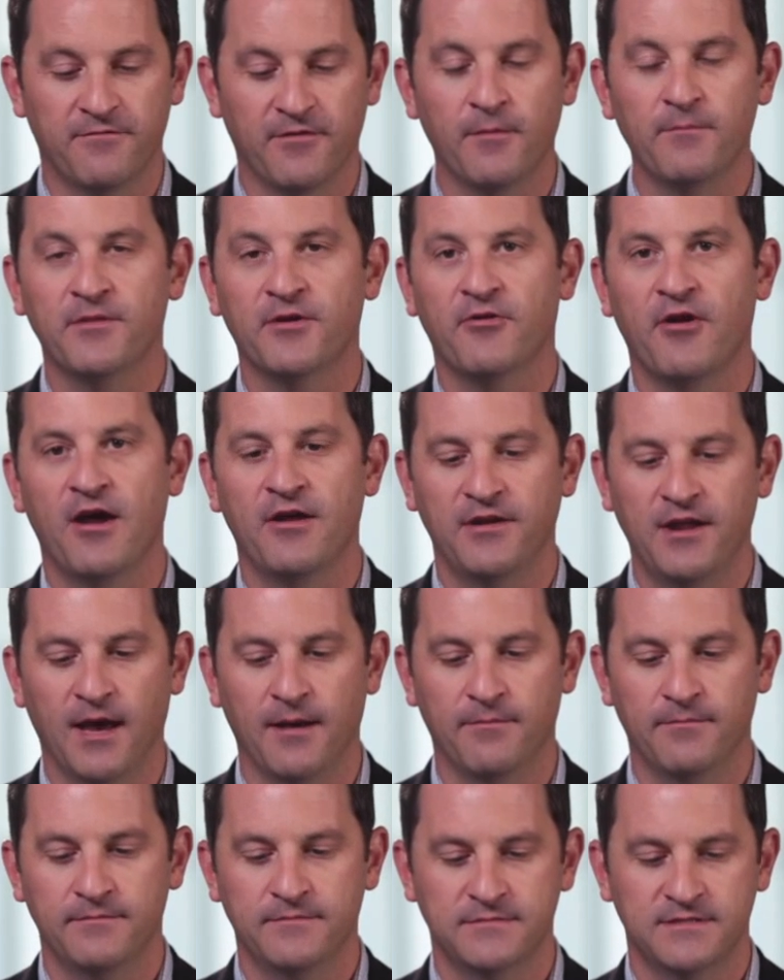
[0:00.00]
From the Ground
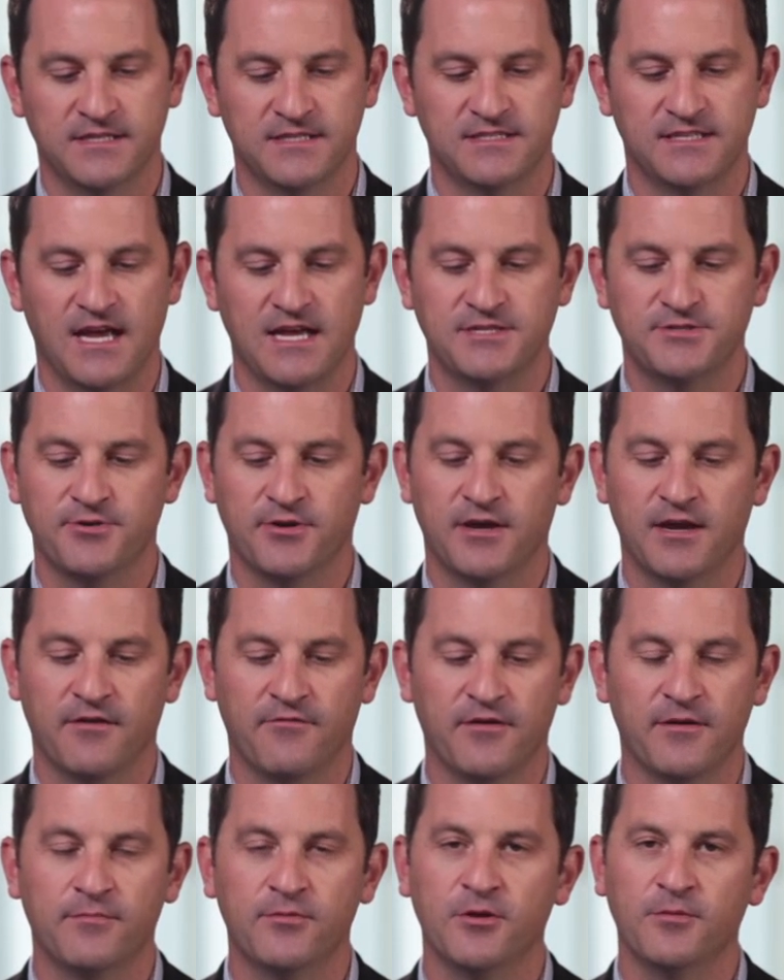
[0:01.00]
Up, Disaster
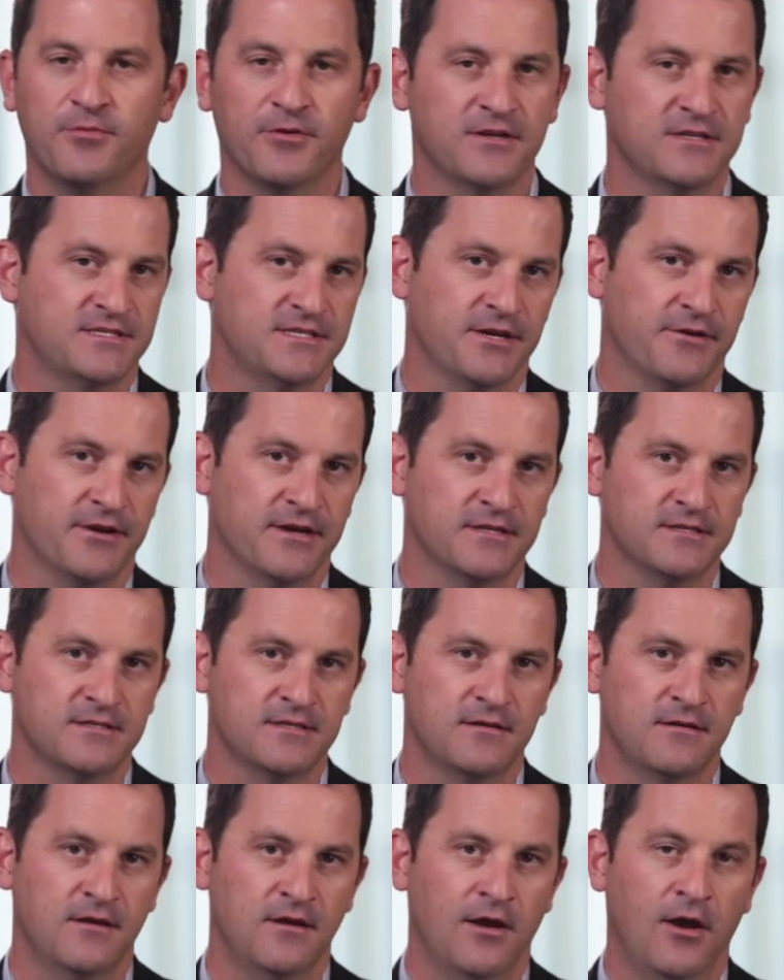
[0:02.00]
Recovery Blueprint Series.
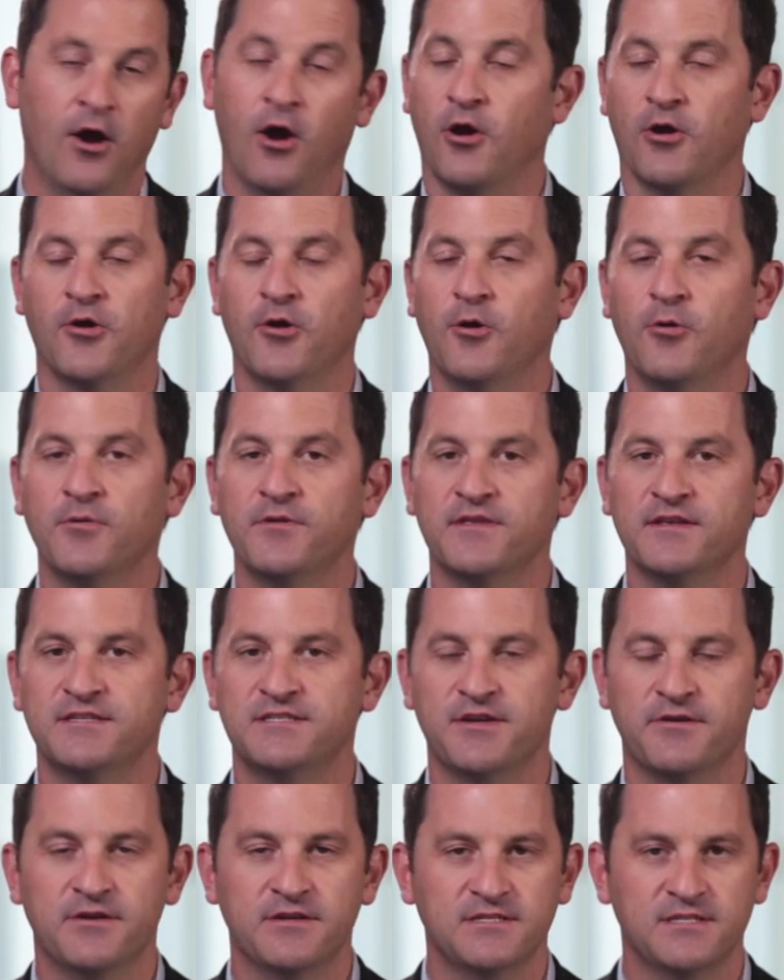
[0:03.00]
Our goal with this
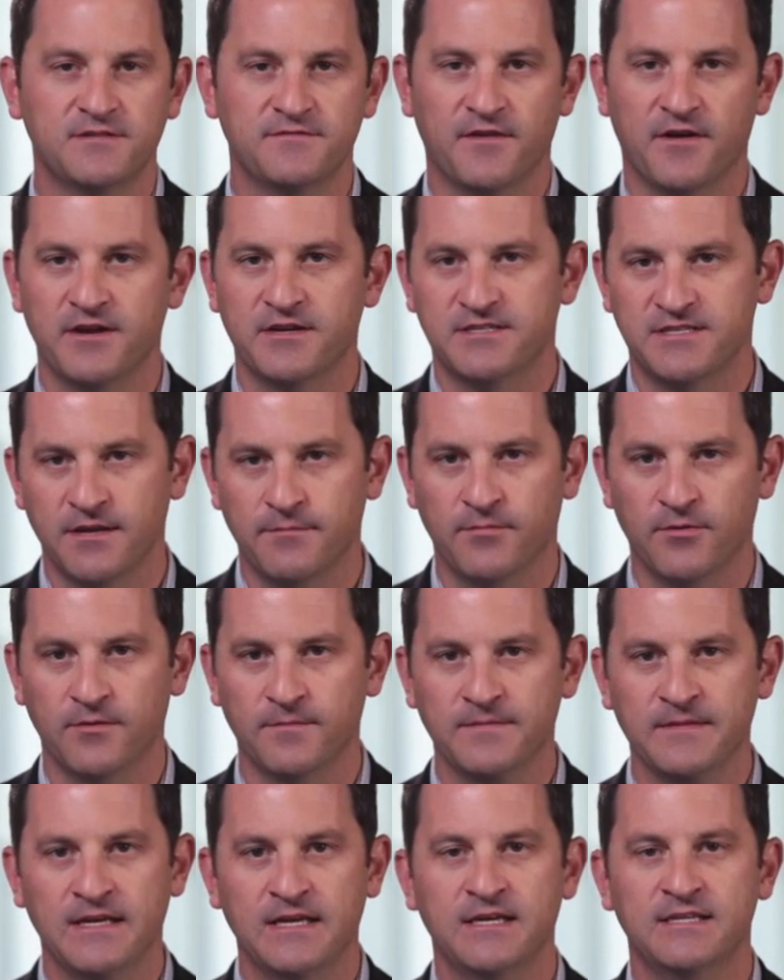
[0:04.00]
series is very
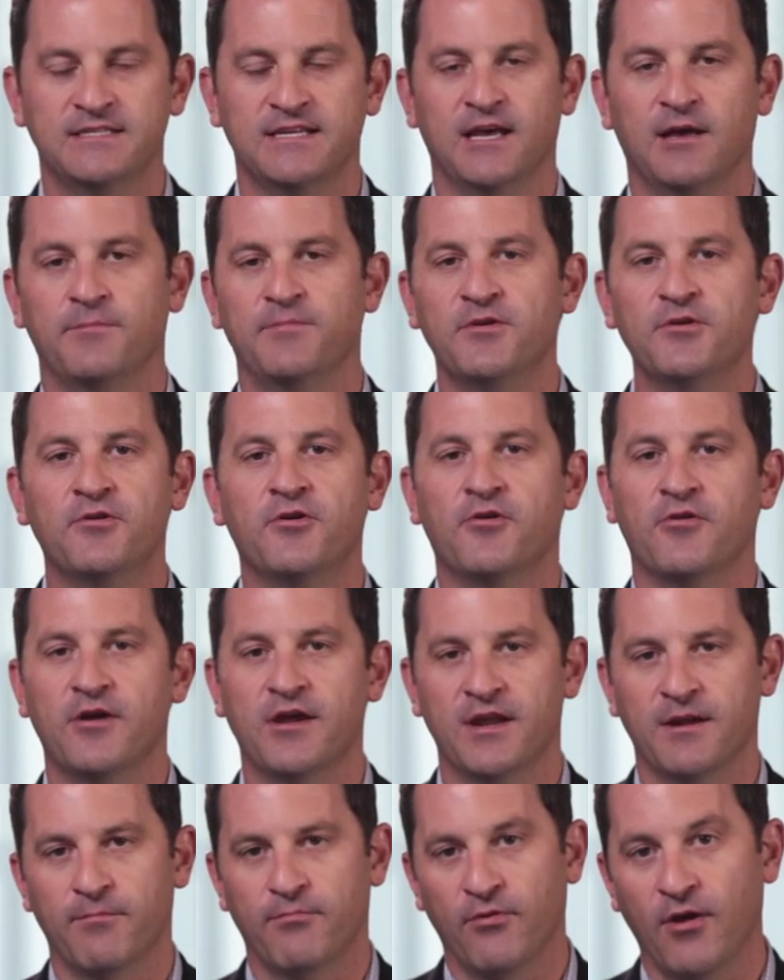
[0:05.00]
simple, to help you
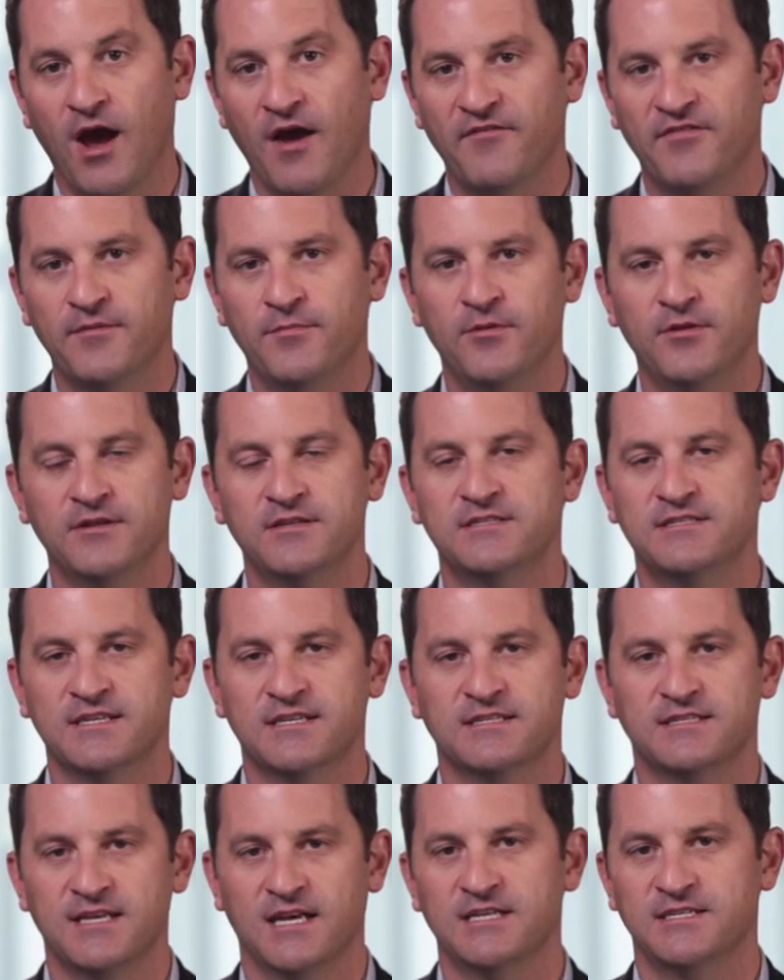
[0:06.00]
create a profitable and
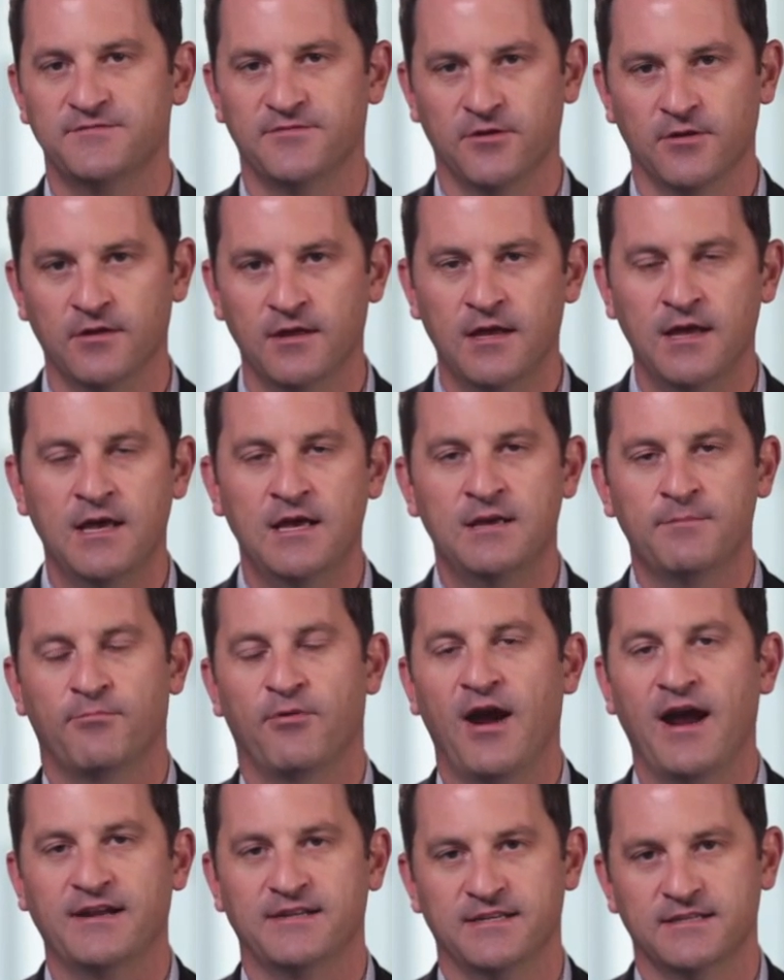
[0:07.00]
successful
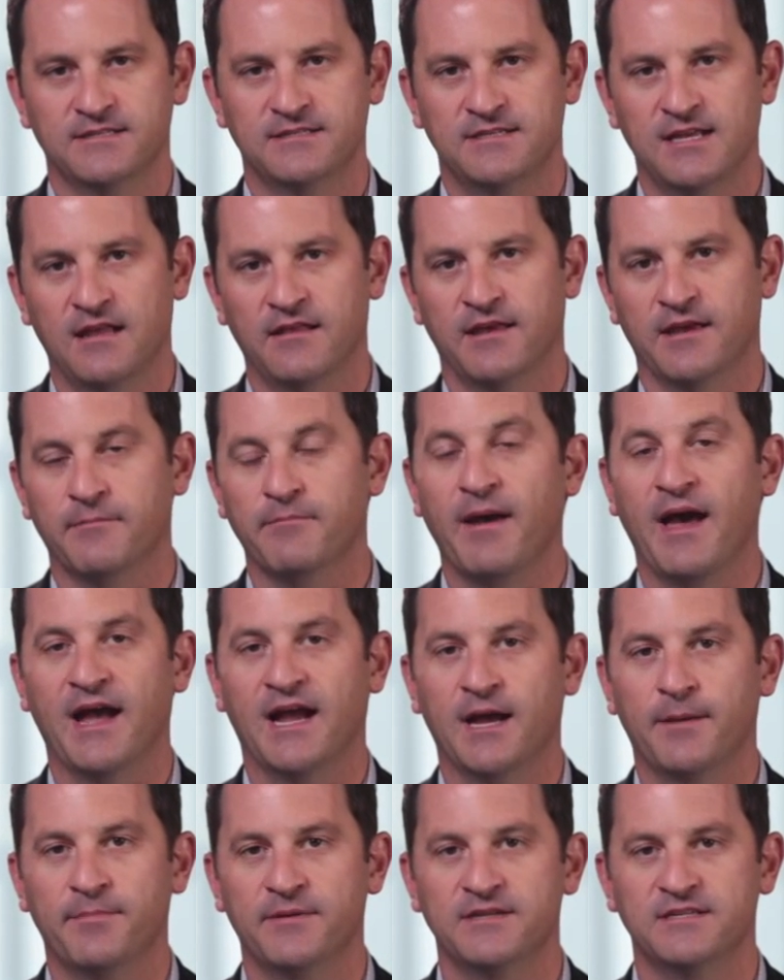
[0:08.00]
practice selling
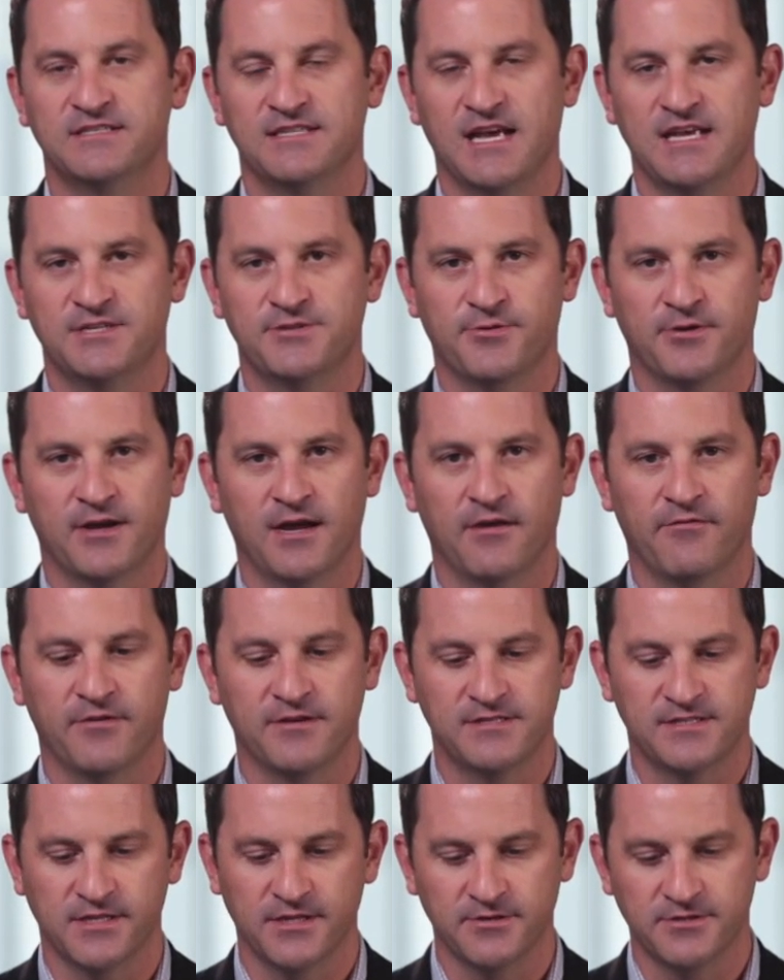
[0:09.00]
backup and disaster
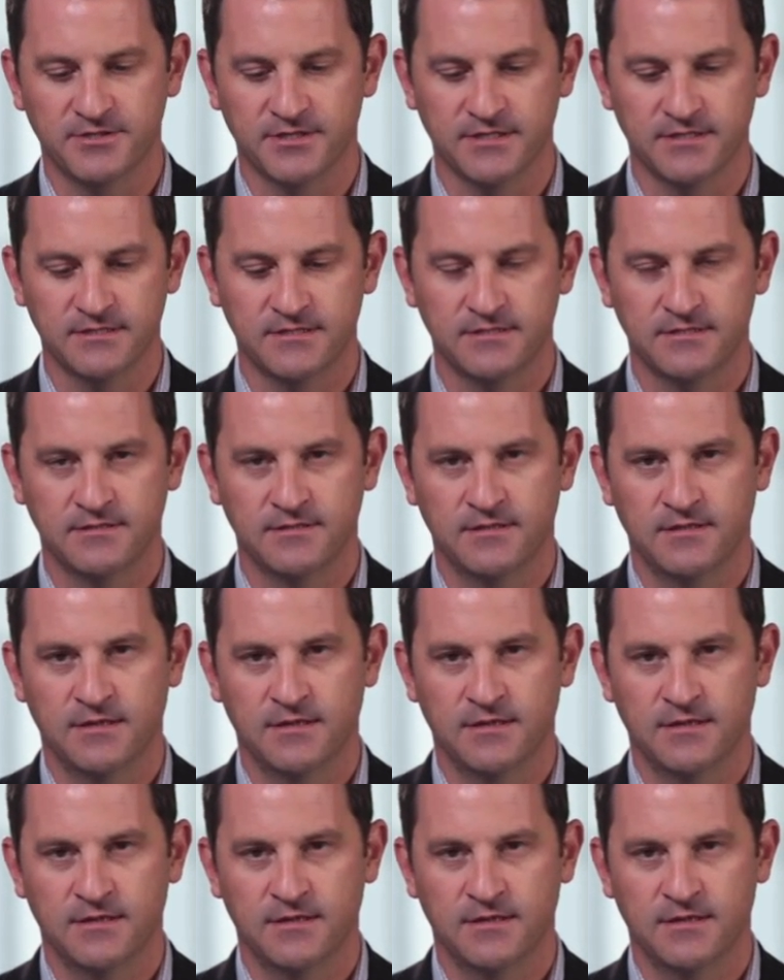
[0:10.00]
recovery solutions.